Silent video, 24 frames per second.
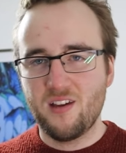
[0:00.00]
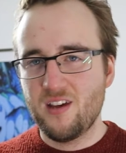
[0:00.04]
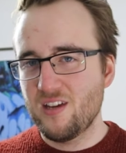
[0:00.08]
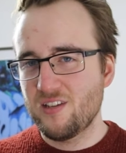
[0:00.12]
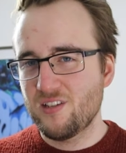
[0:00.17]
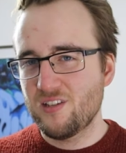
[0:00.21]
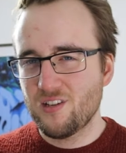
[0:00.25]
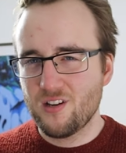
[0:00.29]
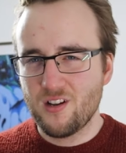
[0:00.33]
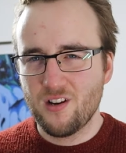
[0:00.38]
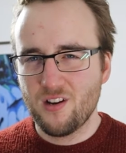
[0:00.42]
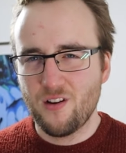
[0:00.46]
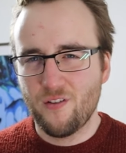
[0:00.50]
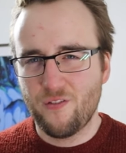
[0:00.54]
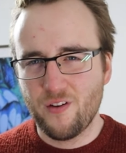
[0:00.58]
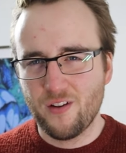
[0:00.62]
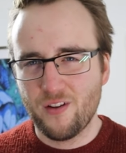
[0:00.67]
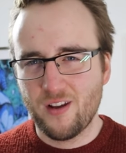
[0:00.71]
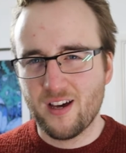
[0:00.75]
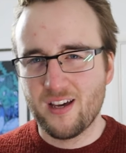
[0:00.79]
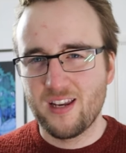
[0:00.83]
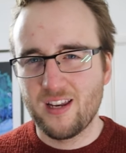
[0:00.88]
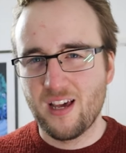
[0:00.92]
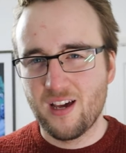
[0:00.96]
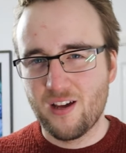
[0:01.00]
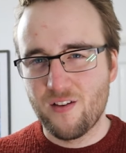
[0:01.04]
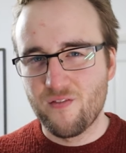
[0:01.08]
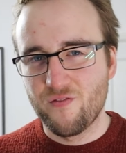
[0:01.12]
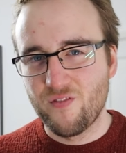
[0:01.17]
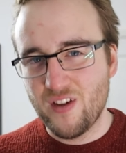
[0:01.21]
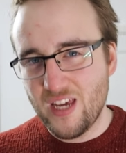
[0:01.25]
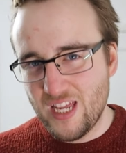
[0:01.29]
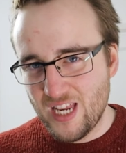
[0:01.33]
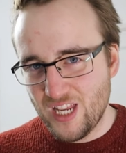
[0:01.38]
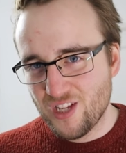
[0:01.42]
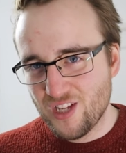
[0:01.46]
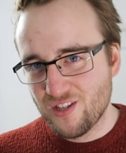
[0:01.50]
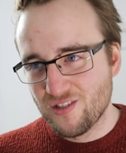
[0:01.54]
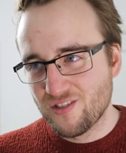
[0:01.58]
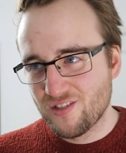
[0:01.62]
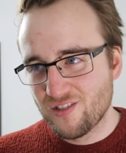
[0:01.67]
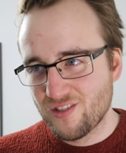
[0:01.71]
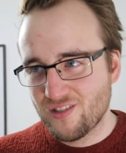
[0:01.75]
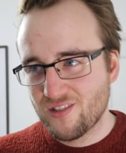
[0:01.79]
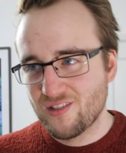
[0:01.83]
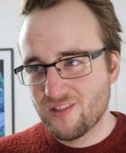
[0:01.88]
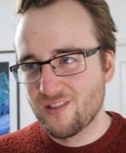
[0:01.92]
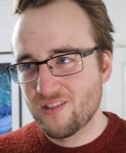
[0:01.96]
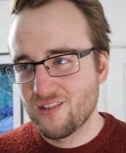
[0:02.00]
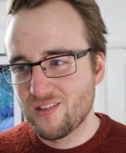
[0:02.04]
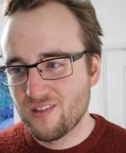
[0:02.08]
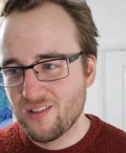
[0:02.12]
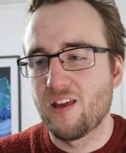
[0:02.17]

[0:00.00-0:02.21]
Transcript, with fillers: it's just going to feel like an inconvenience.